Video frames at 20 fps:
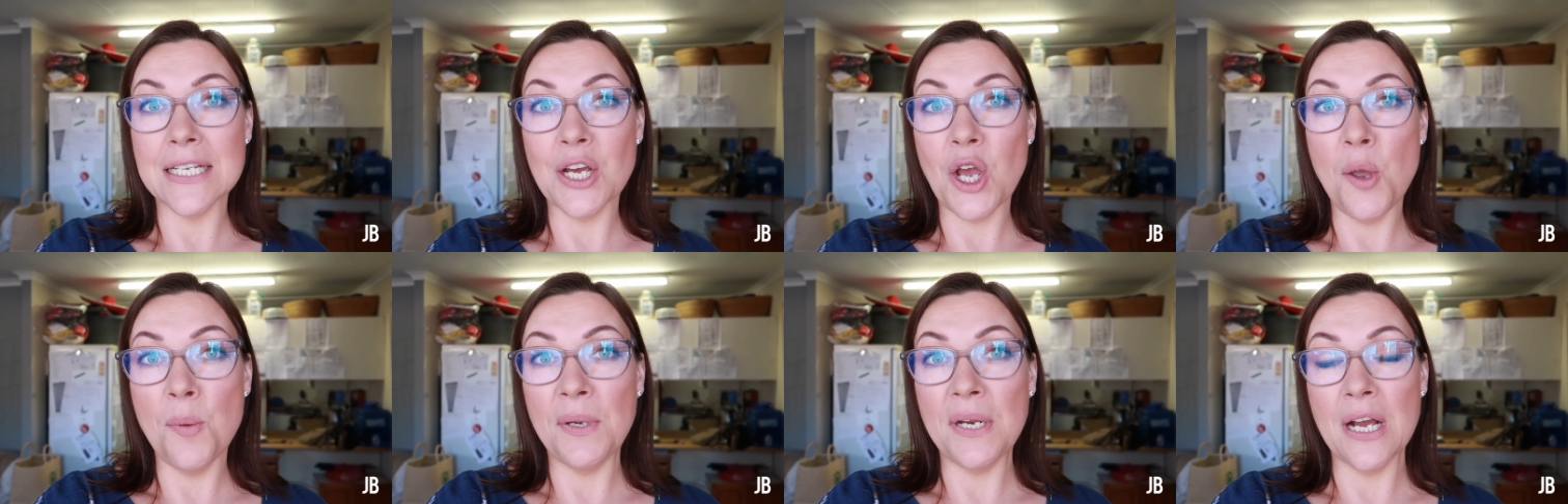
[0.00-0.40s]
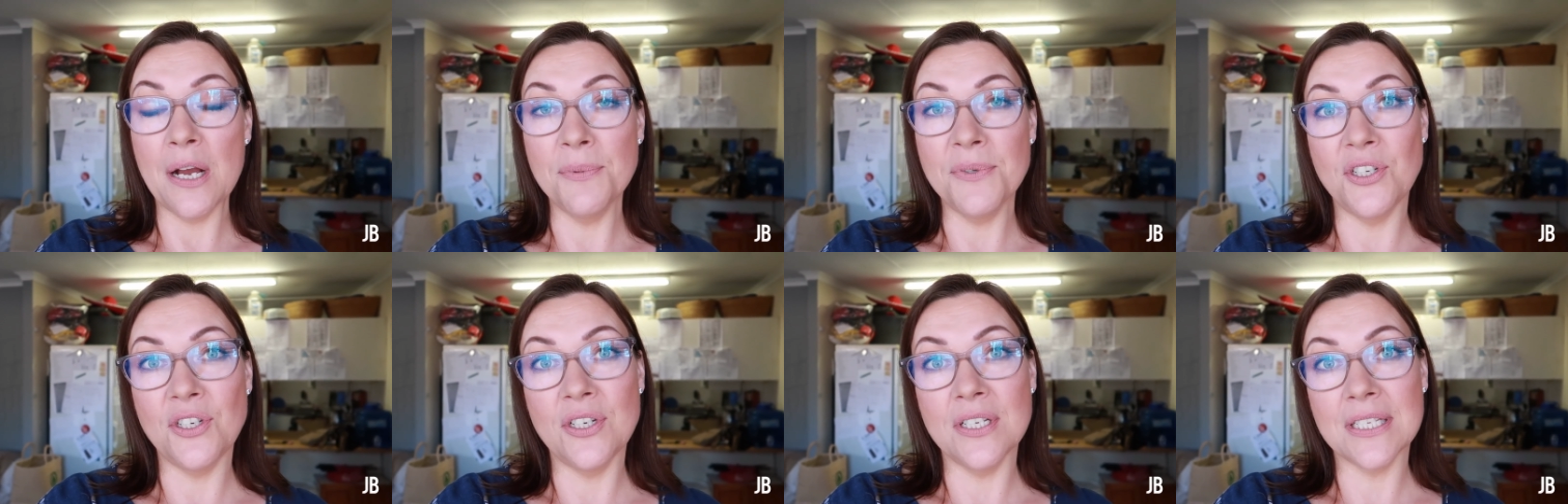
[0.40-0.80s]
I hope it
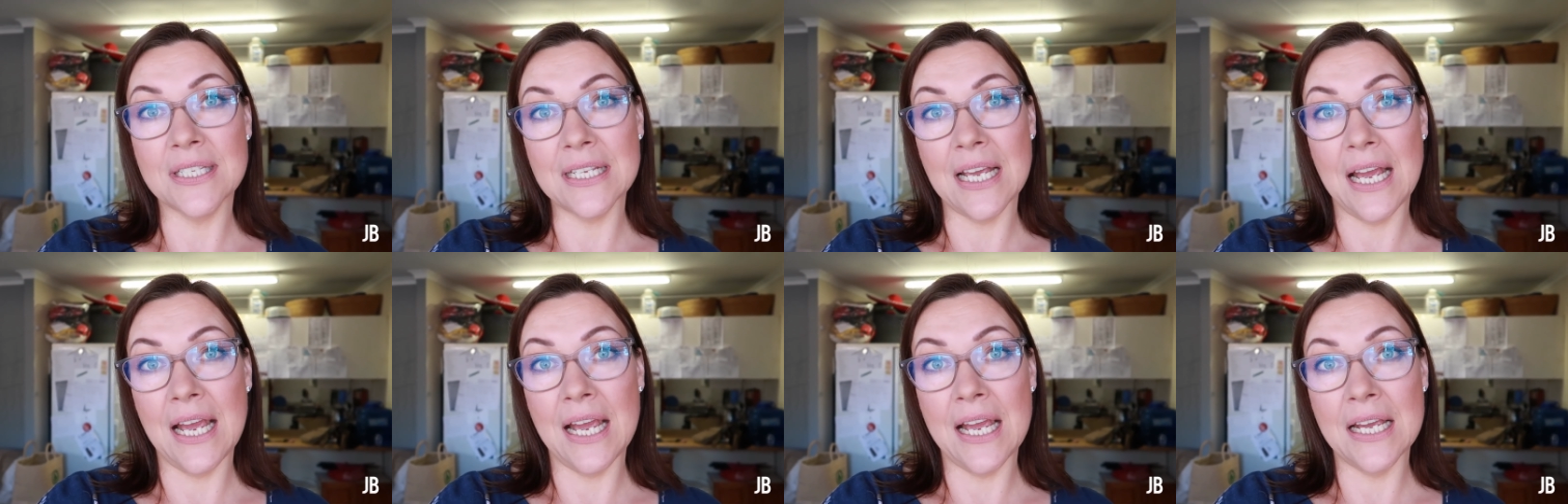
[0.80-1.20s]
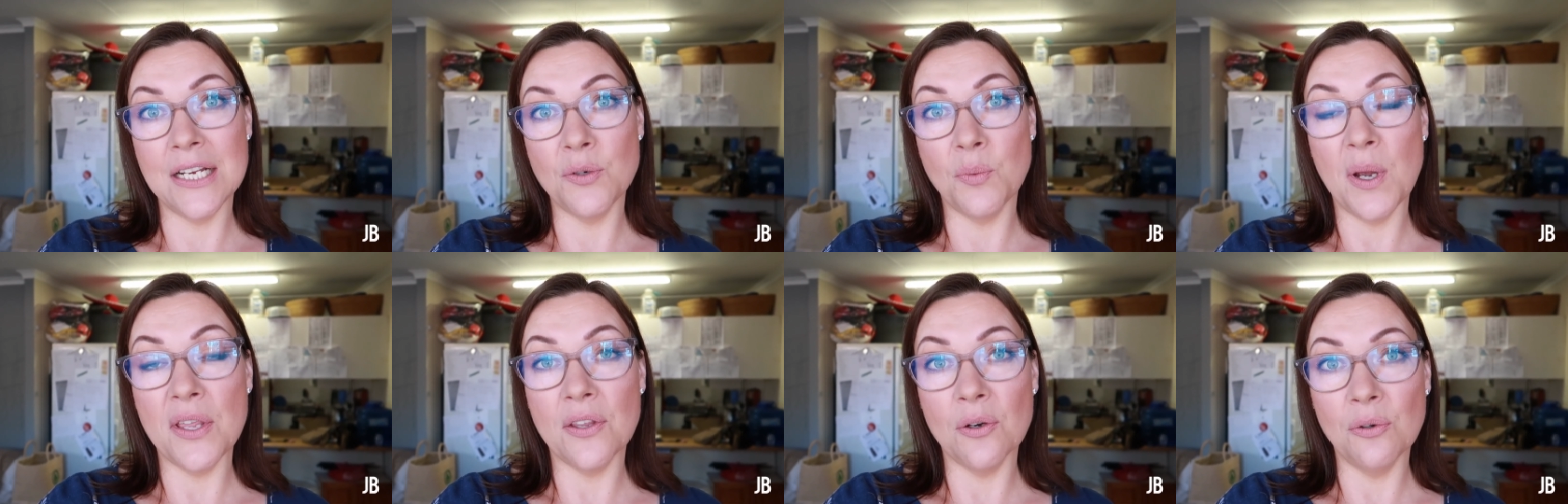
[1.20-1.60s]
helps you
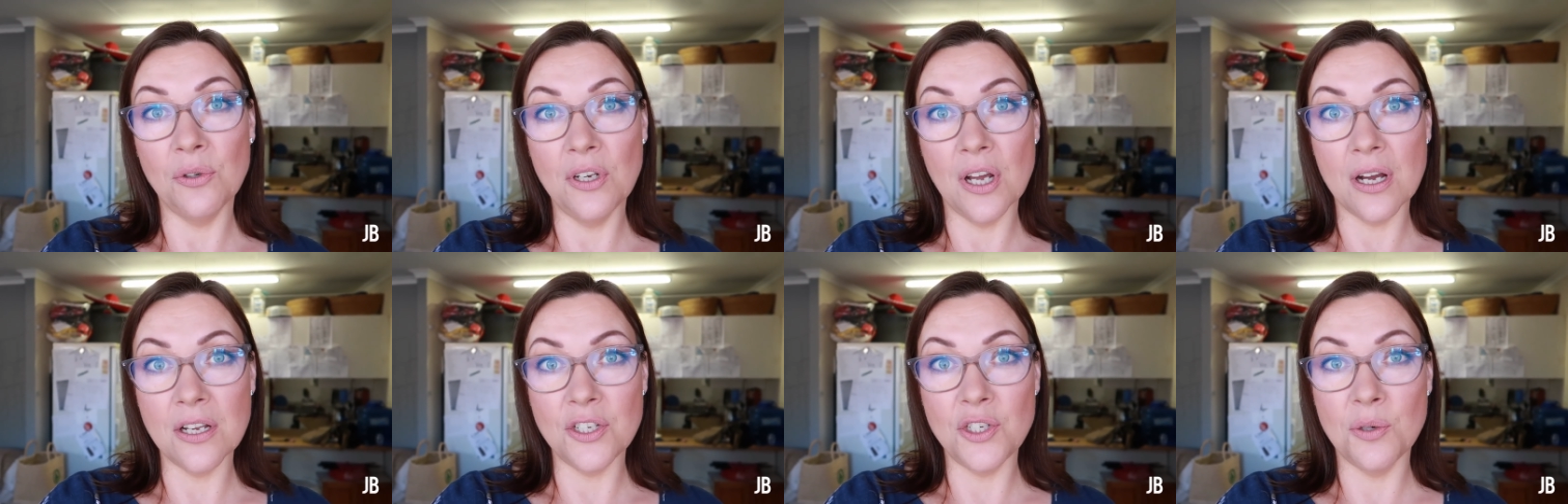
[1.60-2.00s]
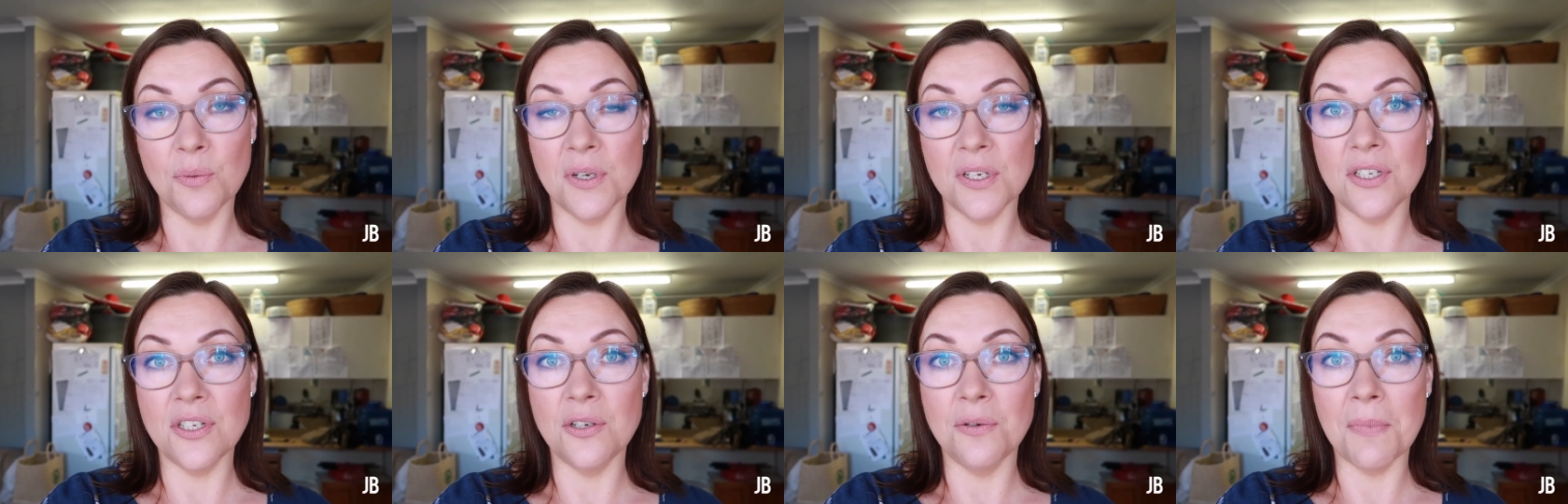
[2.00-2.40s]
decide whether or not you
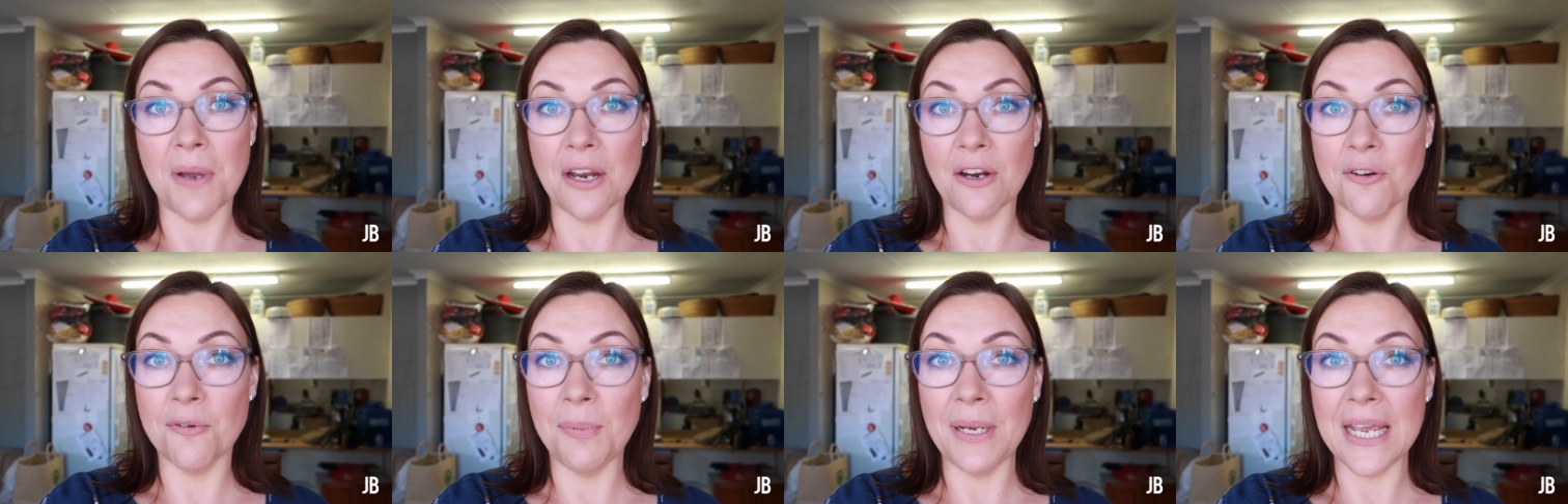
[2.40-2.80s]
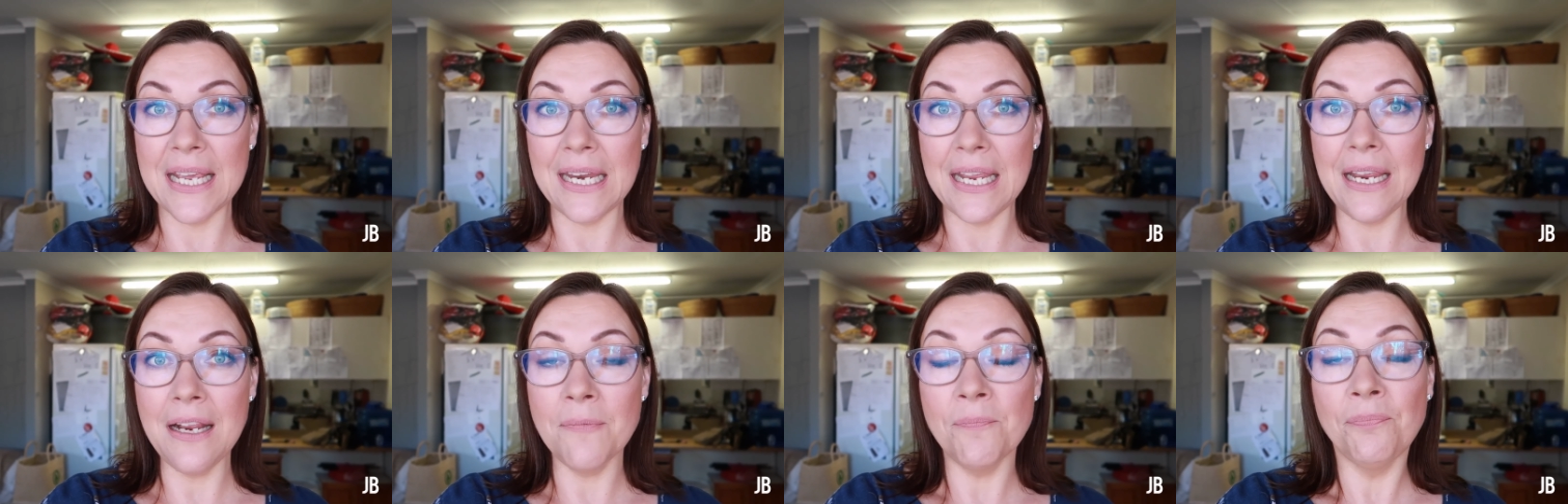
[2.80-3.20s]
want to do
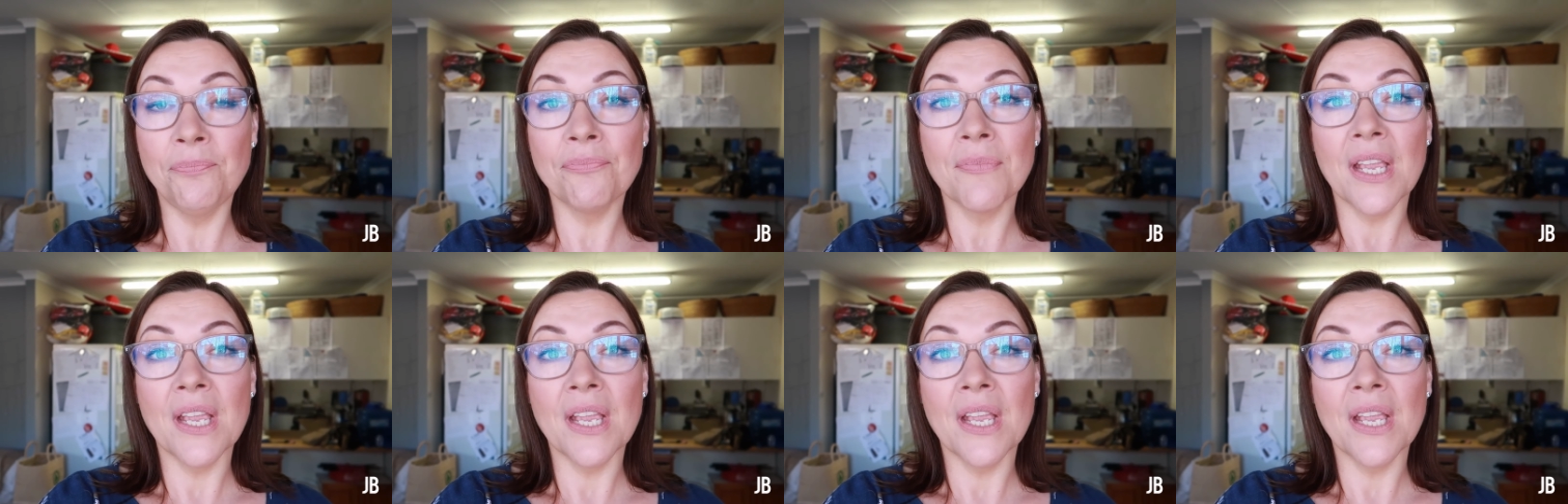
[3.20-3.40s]
microblading.